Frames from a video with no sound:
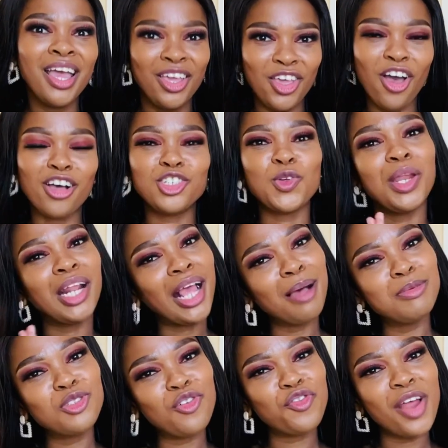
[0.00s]
Yeah, so when it
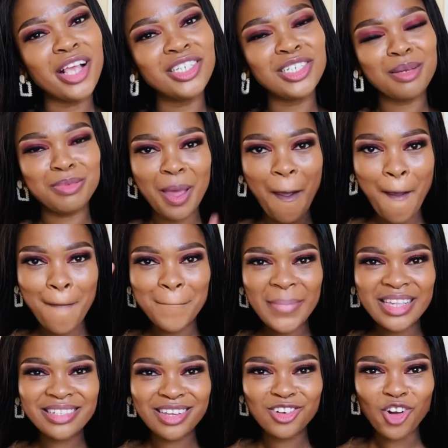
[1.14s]
comes to friendships,
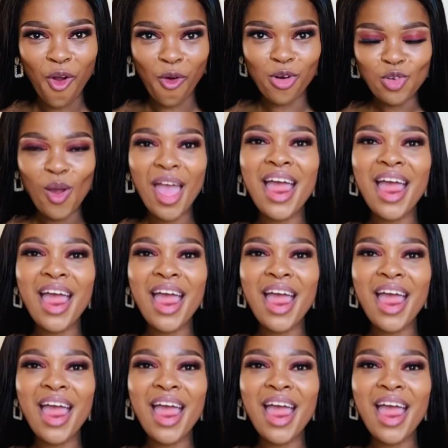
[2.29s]
missing nondo,